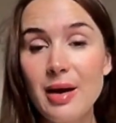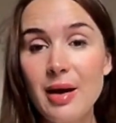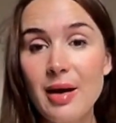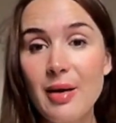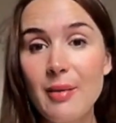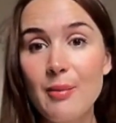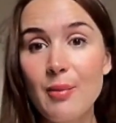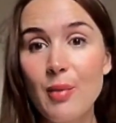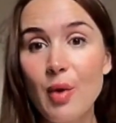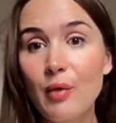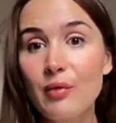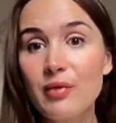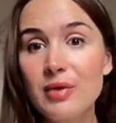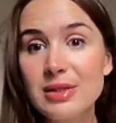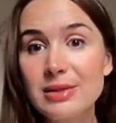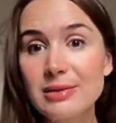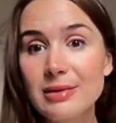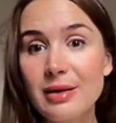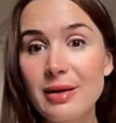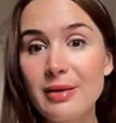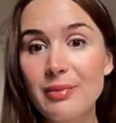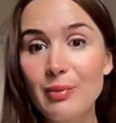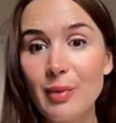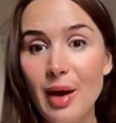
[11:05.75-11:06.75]
Um,
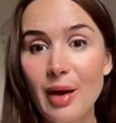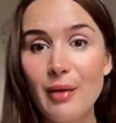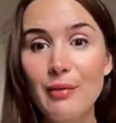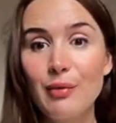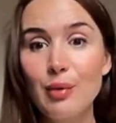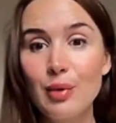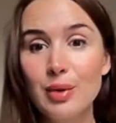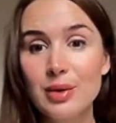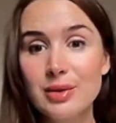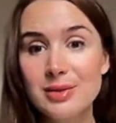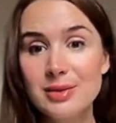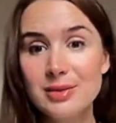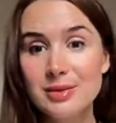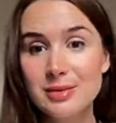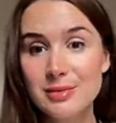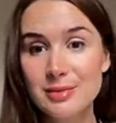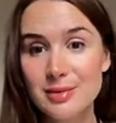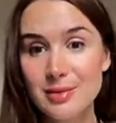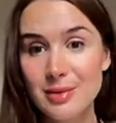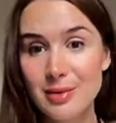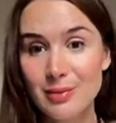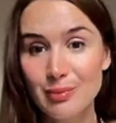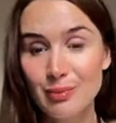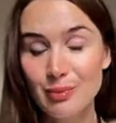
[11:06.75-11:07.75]
obviously, everyone's
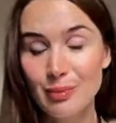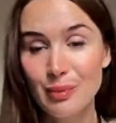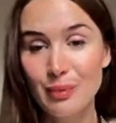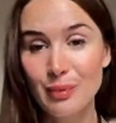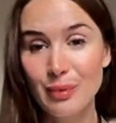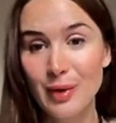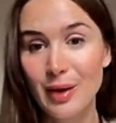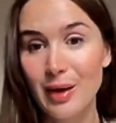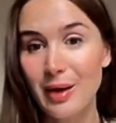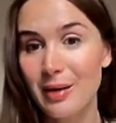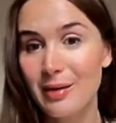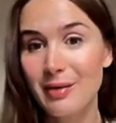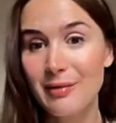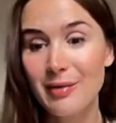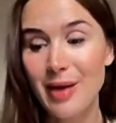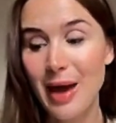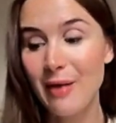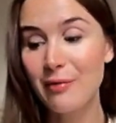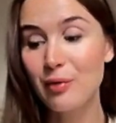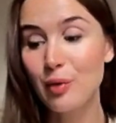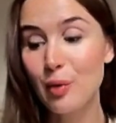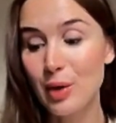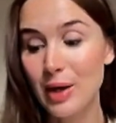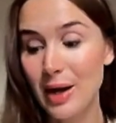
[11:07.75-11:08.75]

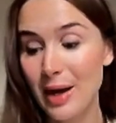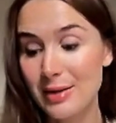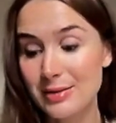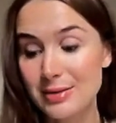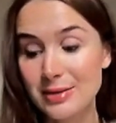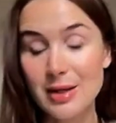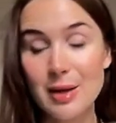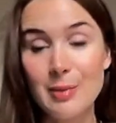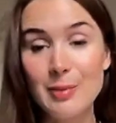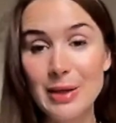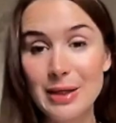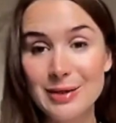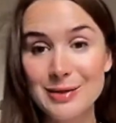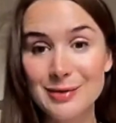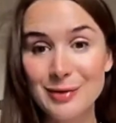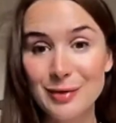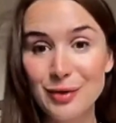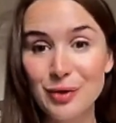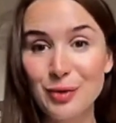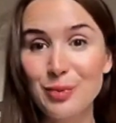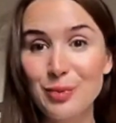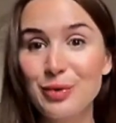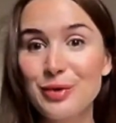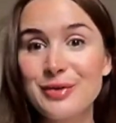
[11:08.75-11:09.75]
everyone has the
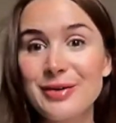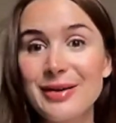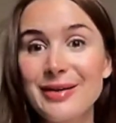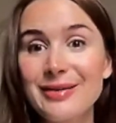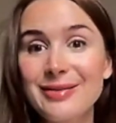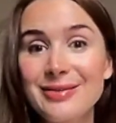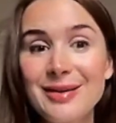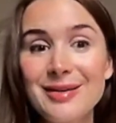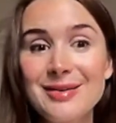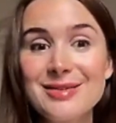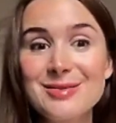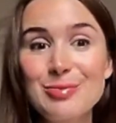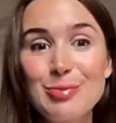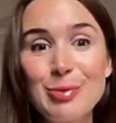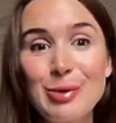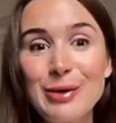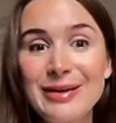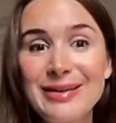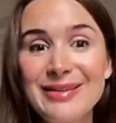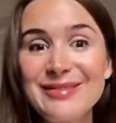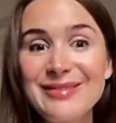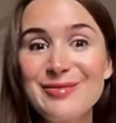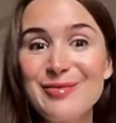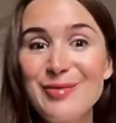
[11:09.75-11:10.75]
ability to portray things
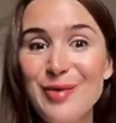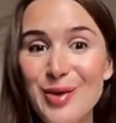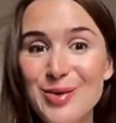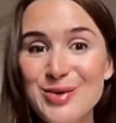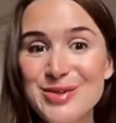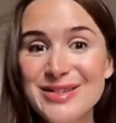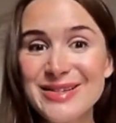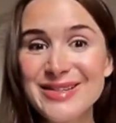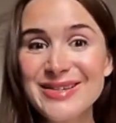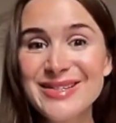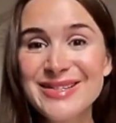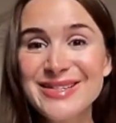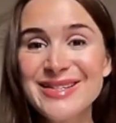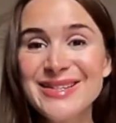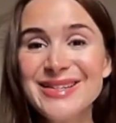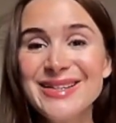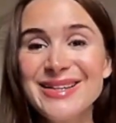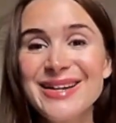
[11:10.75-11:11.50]
pretty rosy.